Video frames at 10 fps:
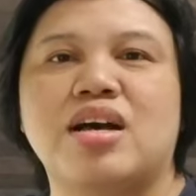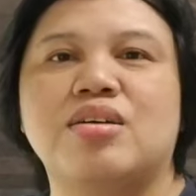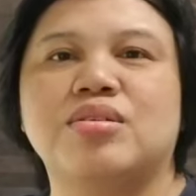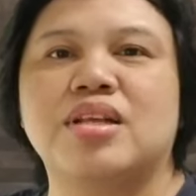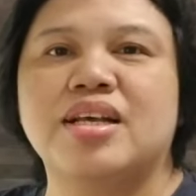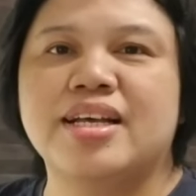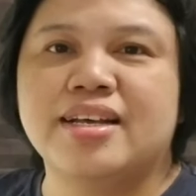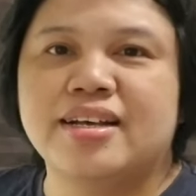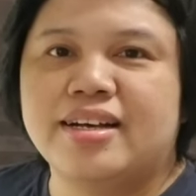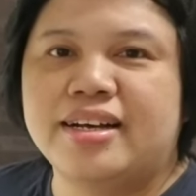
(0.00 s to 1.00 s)
out.
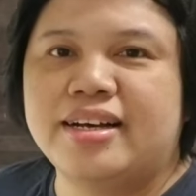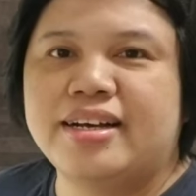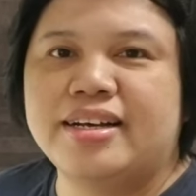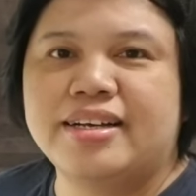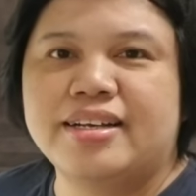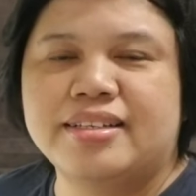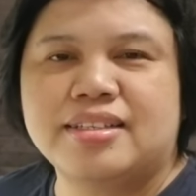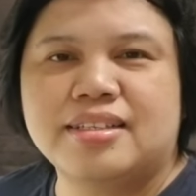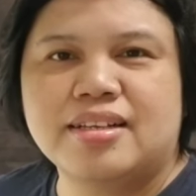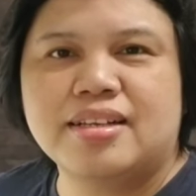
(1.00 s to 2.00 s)
At
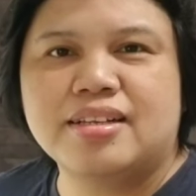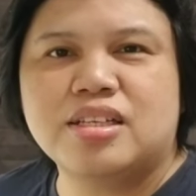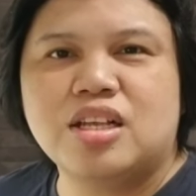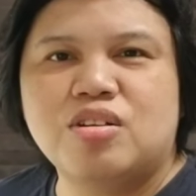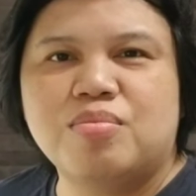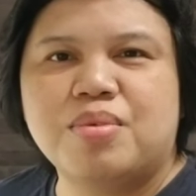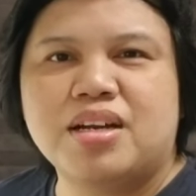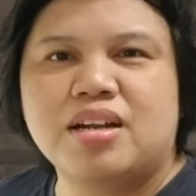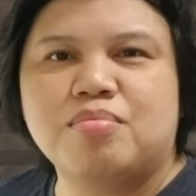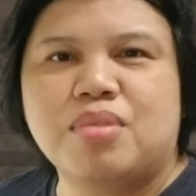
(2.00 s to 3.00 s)
sino pa
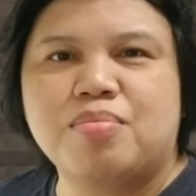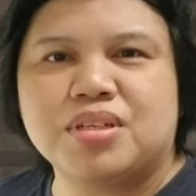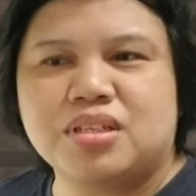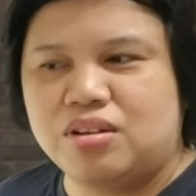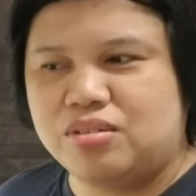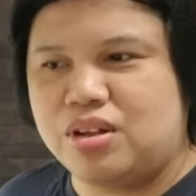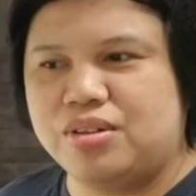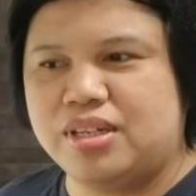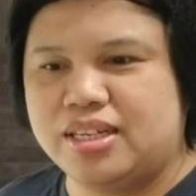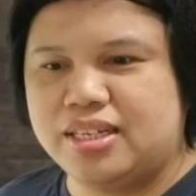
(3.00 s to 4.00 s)
nagpapa shout
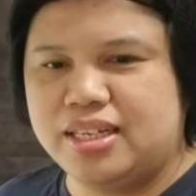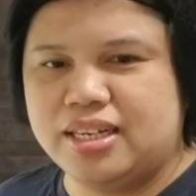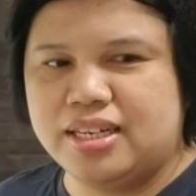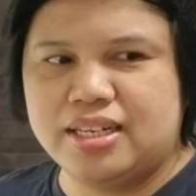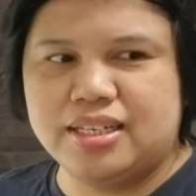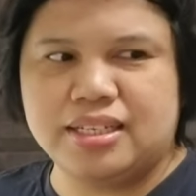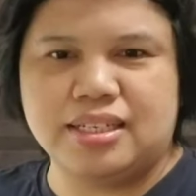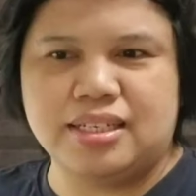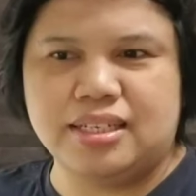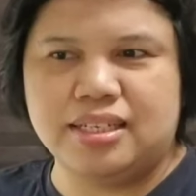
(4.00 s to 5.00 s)
out kanina?
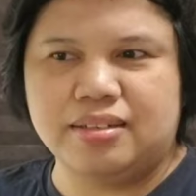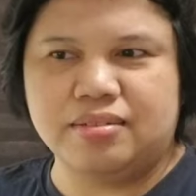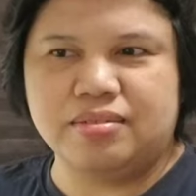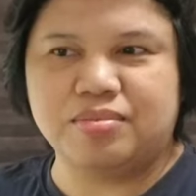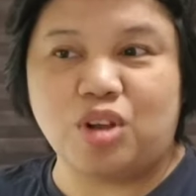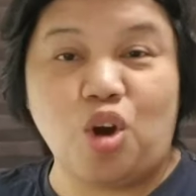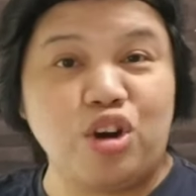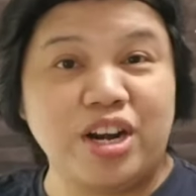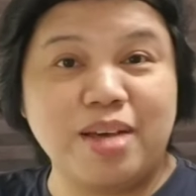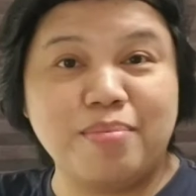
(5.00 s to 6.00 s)
Si
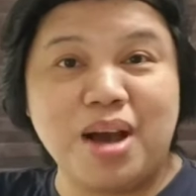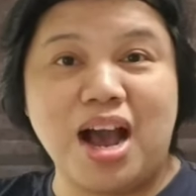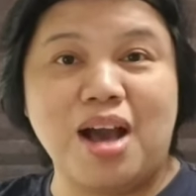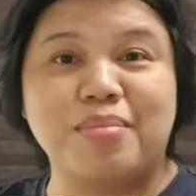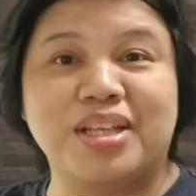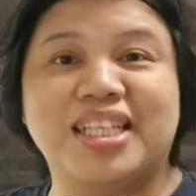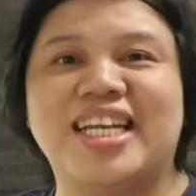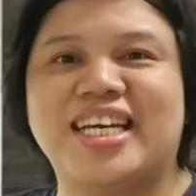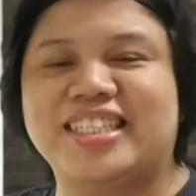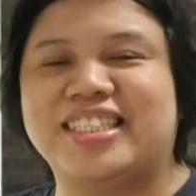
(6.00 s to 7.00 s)
Oneba
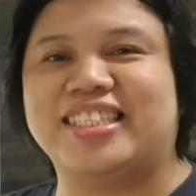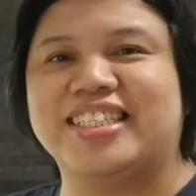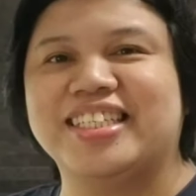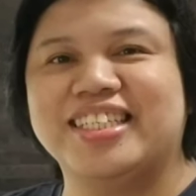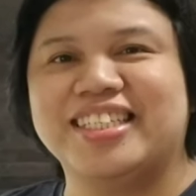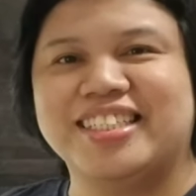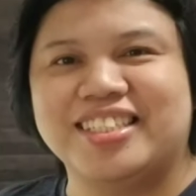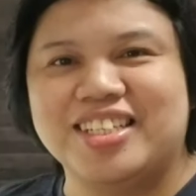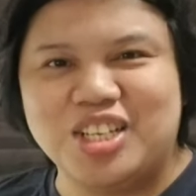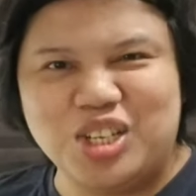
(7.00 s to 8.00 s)
Medellan.
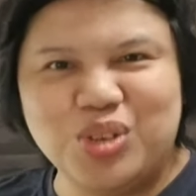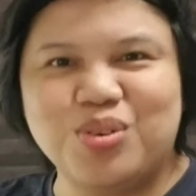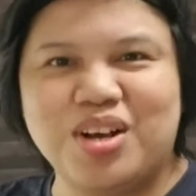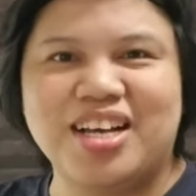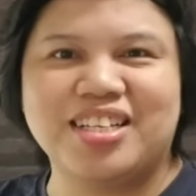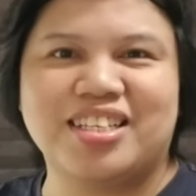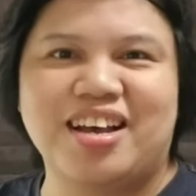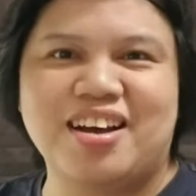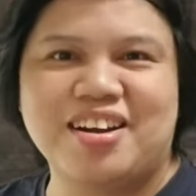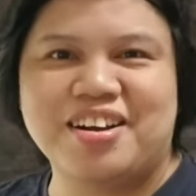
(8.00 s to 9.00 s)
You guys
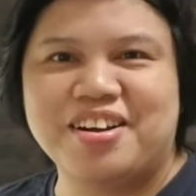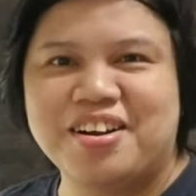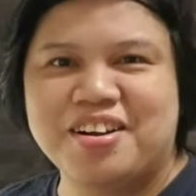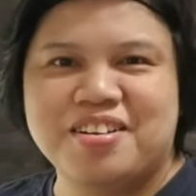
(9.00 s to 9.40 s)
are